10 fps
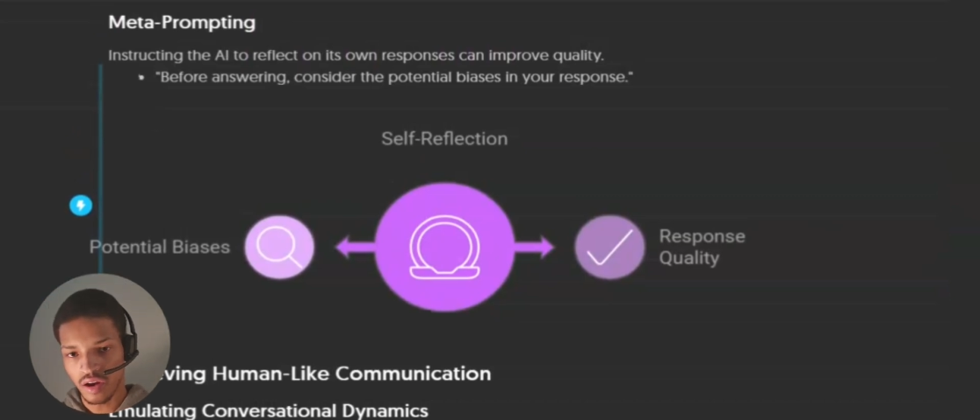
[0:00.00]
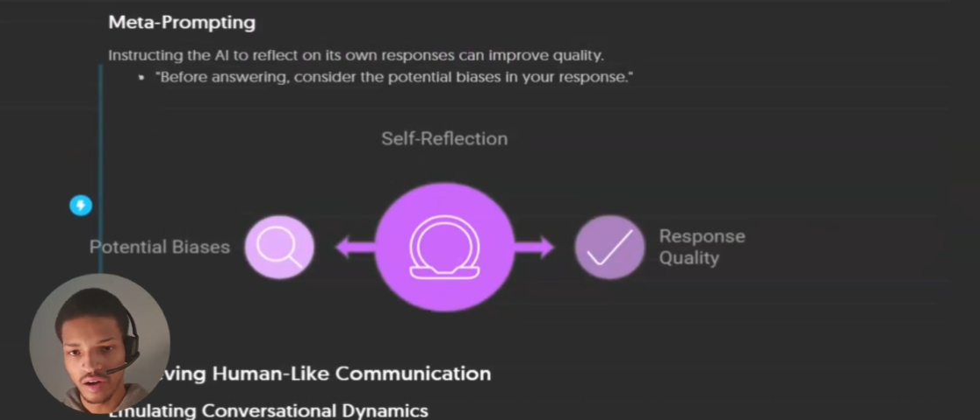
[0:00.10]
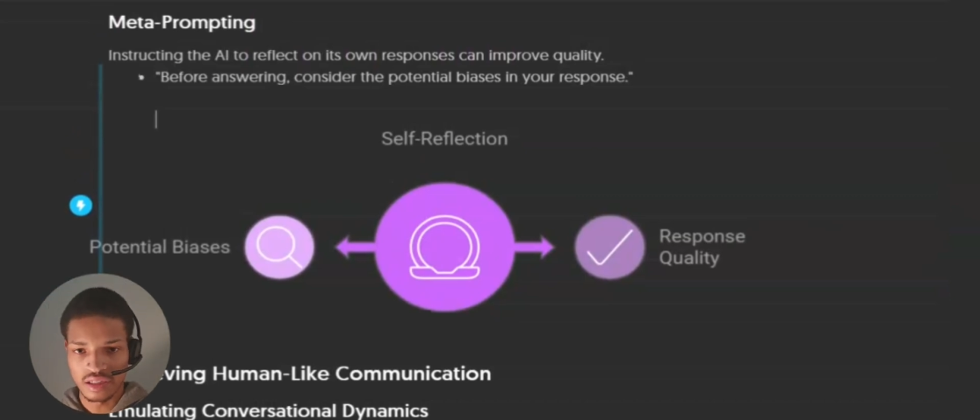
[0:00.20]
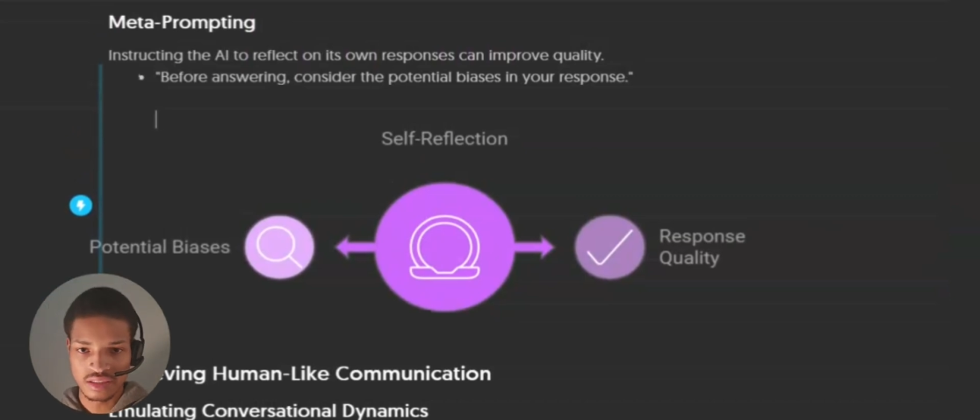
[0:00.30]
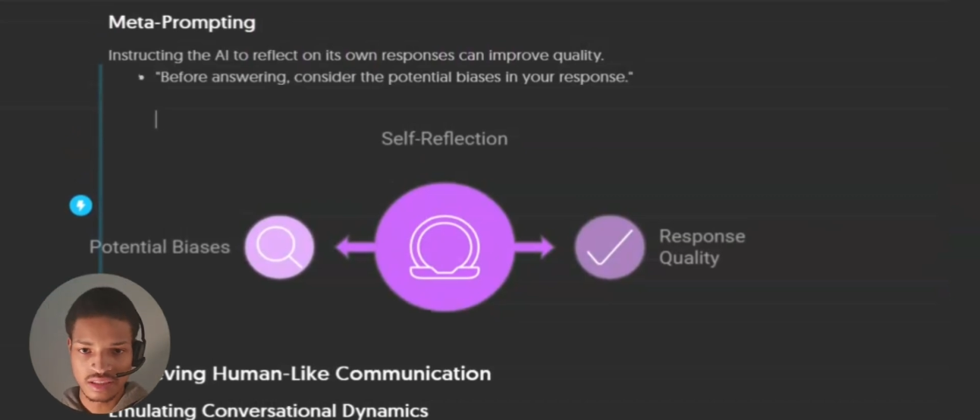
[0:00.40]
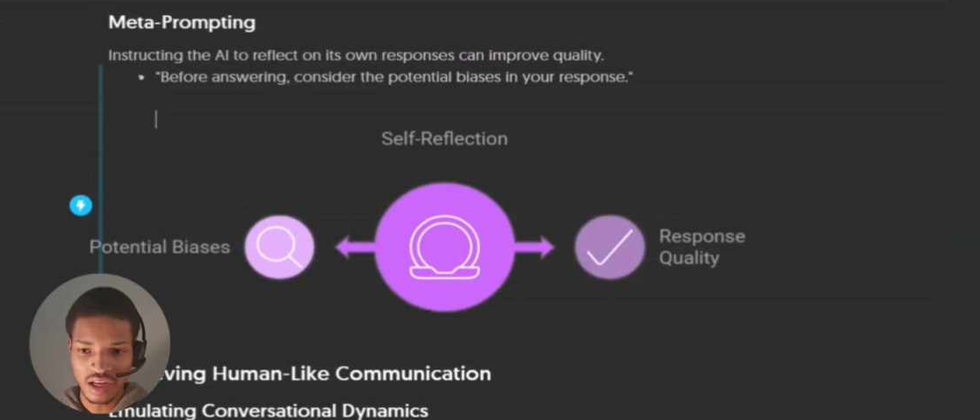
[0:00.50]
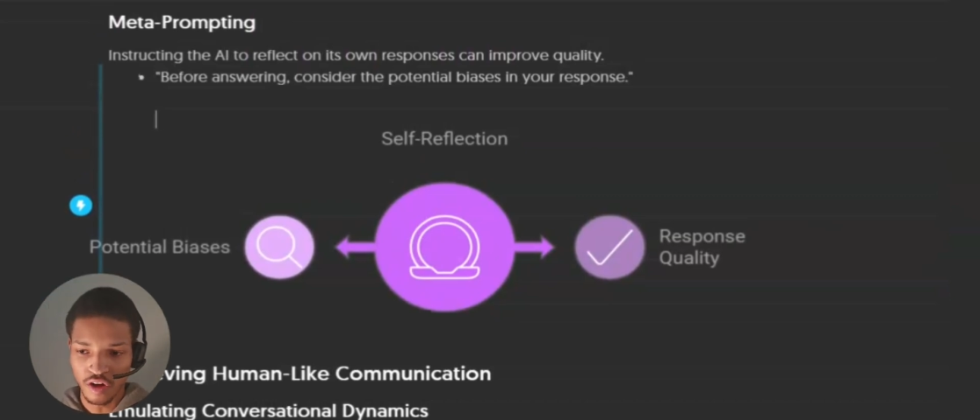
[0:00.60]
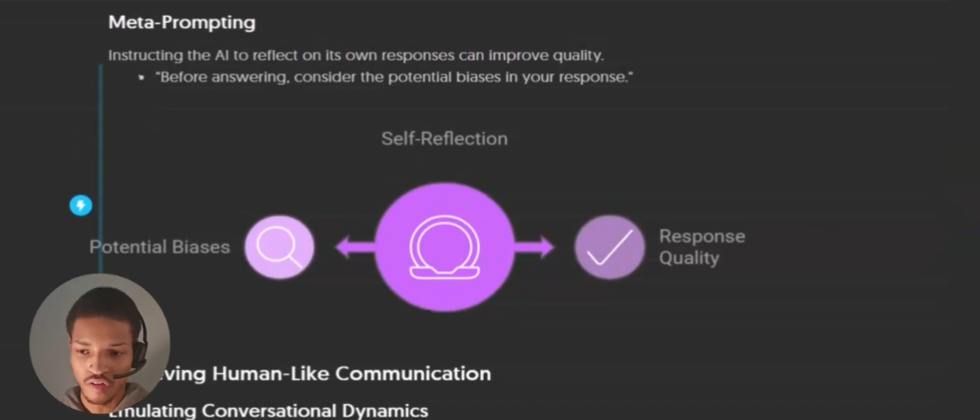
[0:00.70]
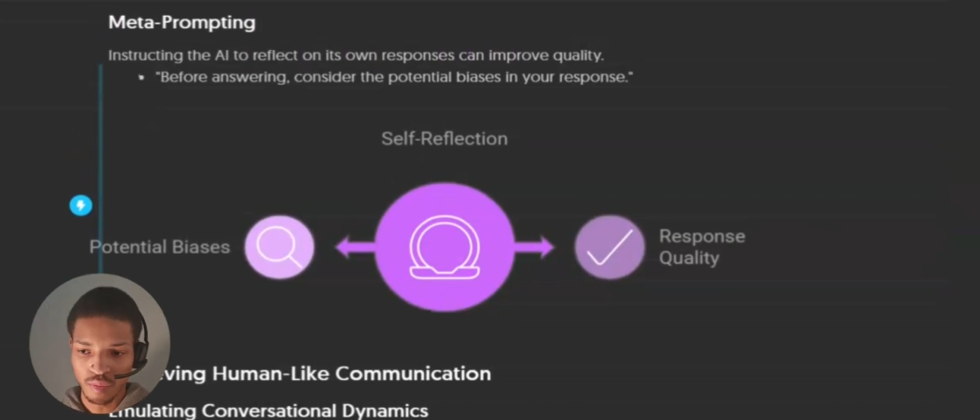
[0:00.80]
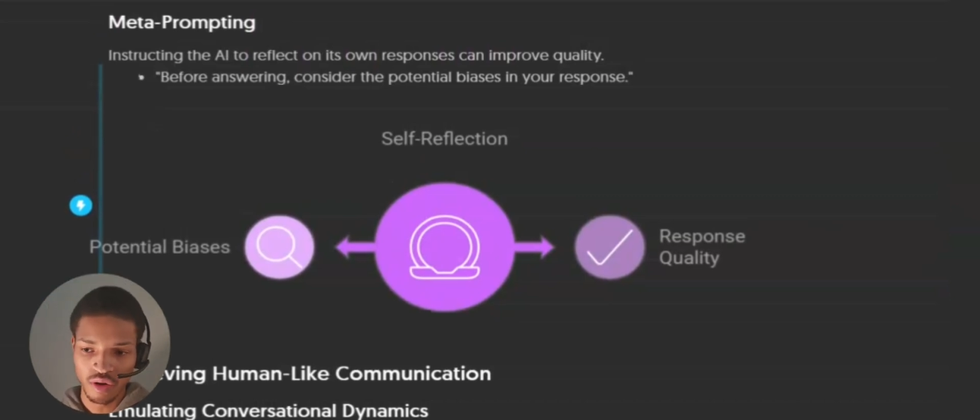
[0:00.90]
on
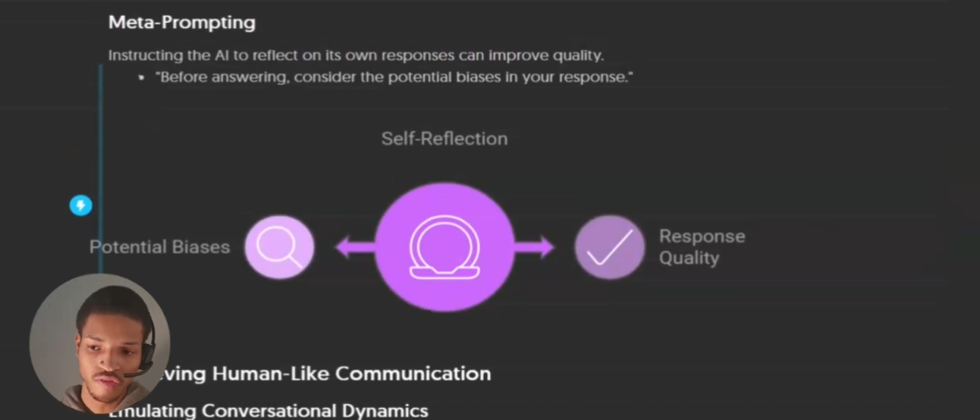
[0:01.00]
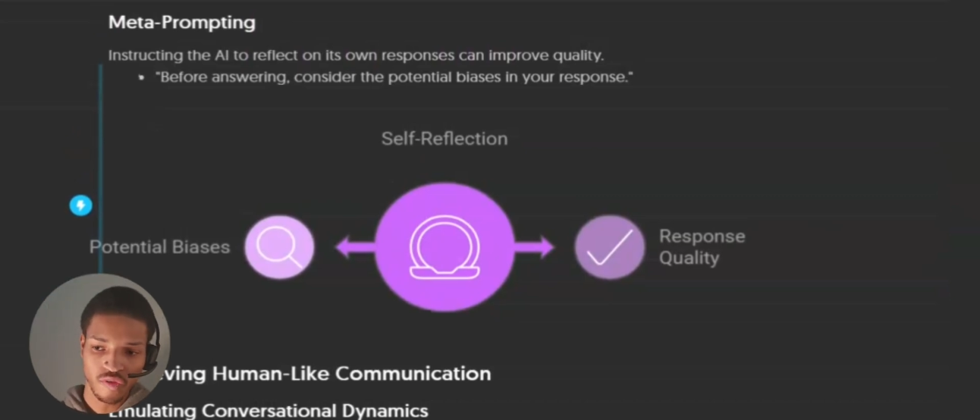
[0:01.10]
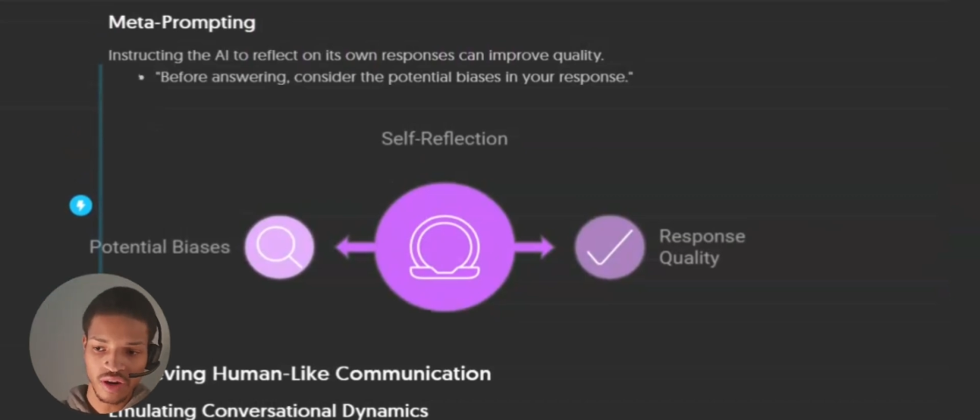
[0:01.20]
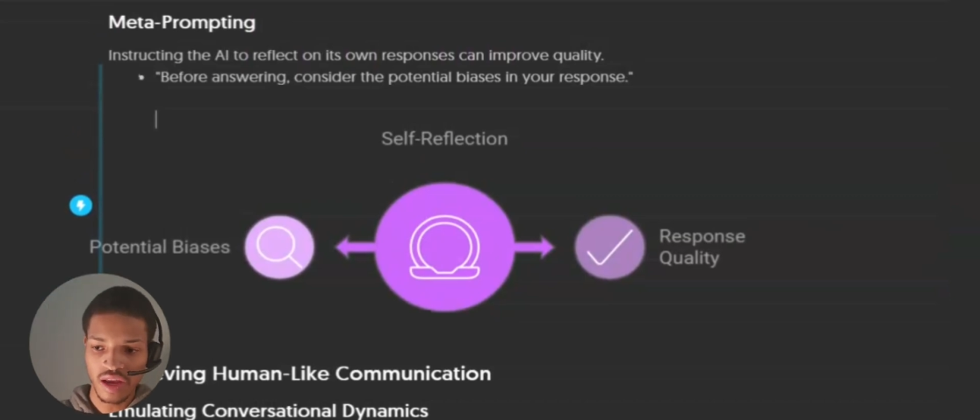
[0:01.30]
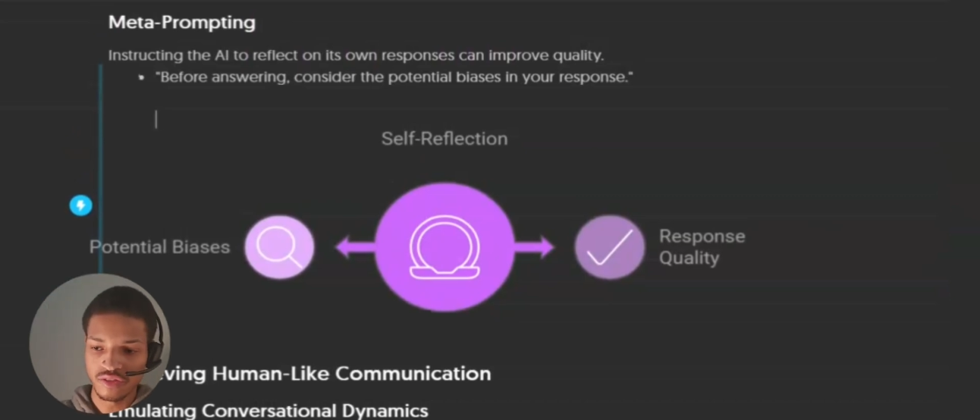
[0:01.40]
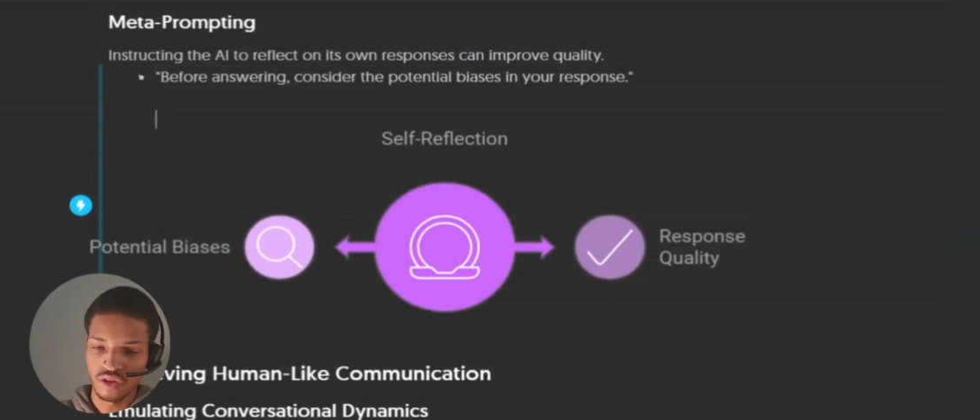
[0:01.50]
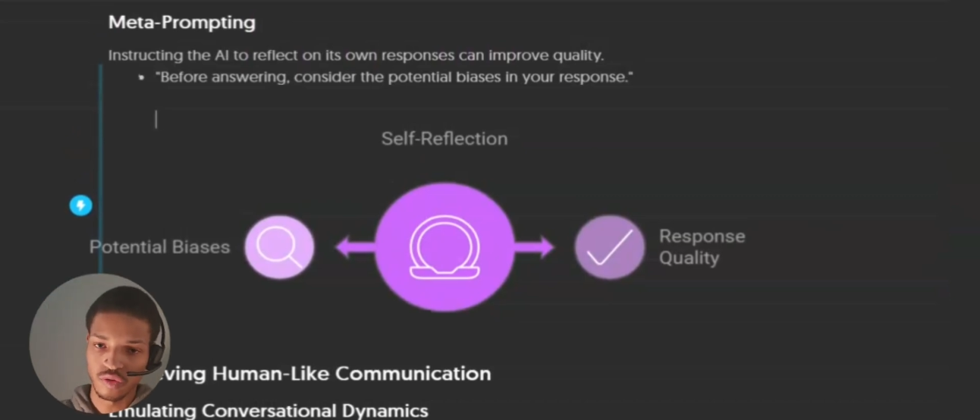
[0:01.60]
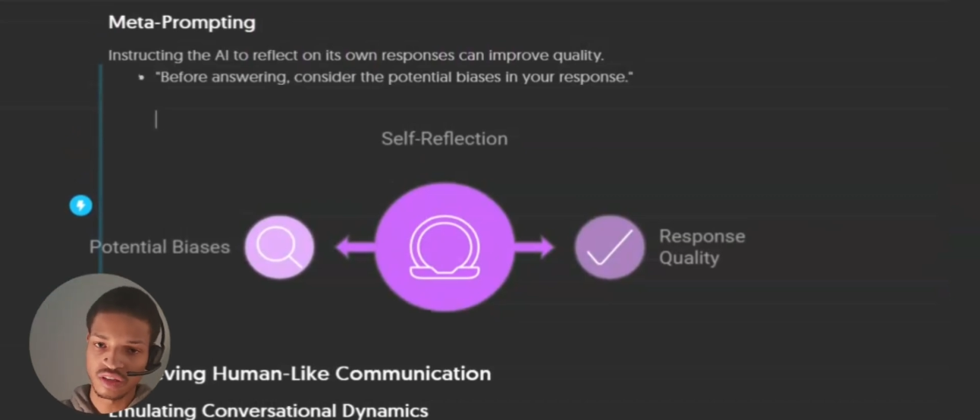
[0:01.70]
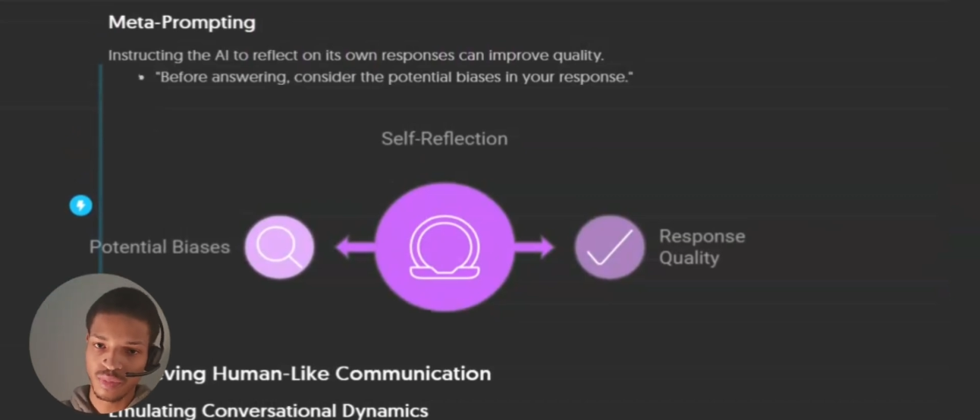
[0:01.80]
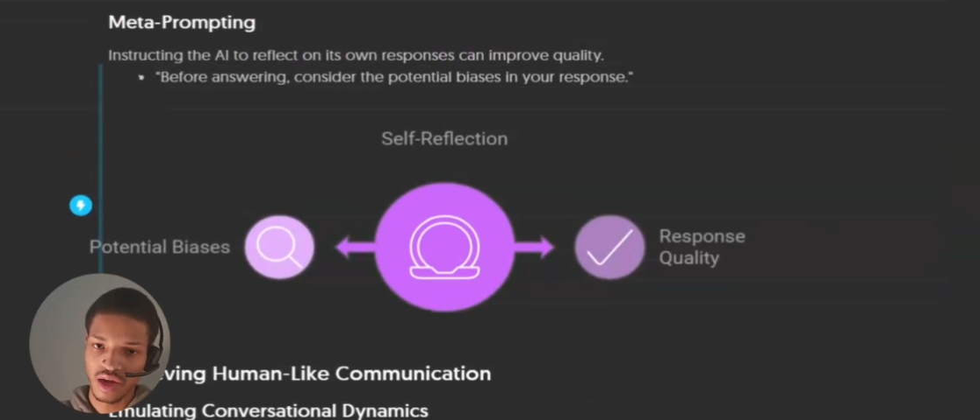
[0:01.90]
itself before it gives you the
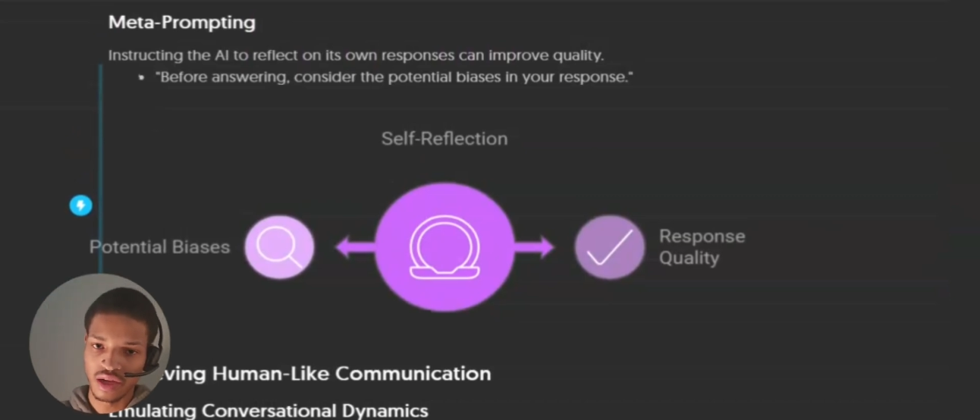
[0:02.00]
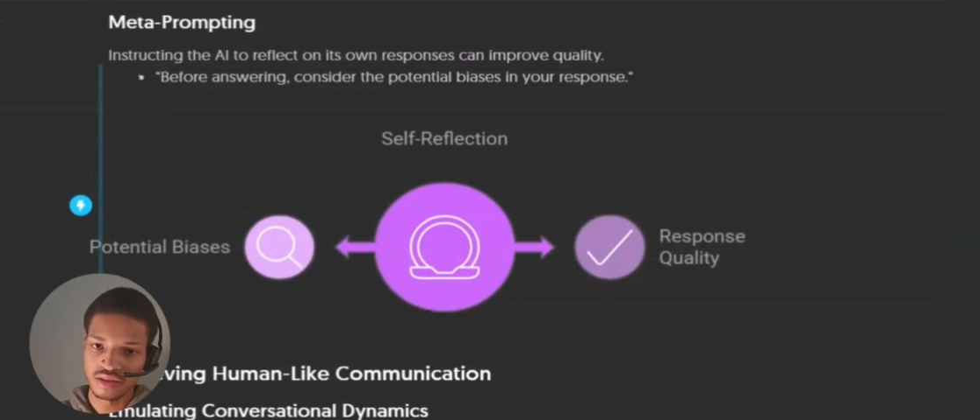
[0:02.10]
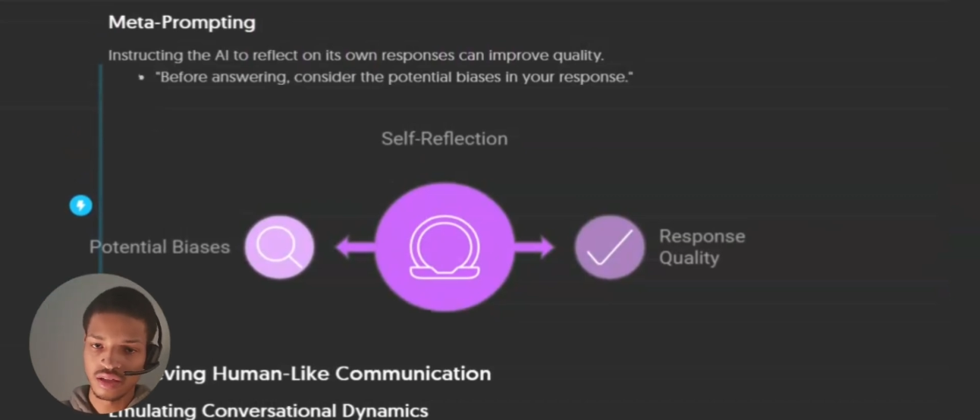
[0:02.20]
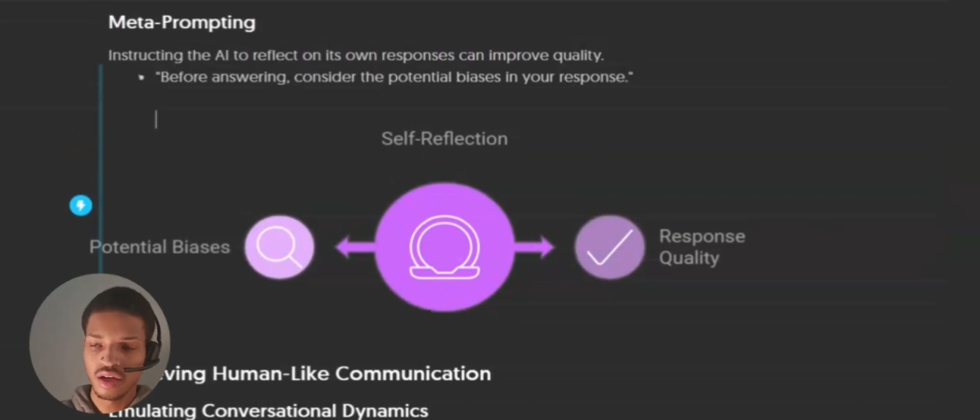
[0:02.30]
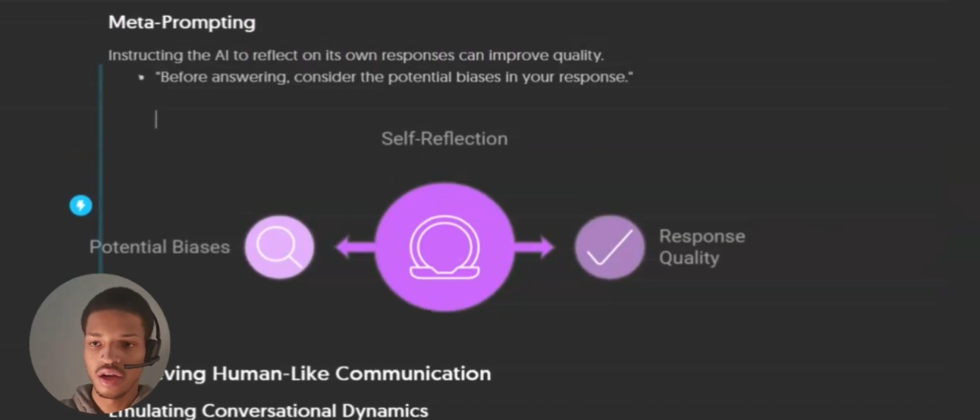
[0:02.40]
response.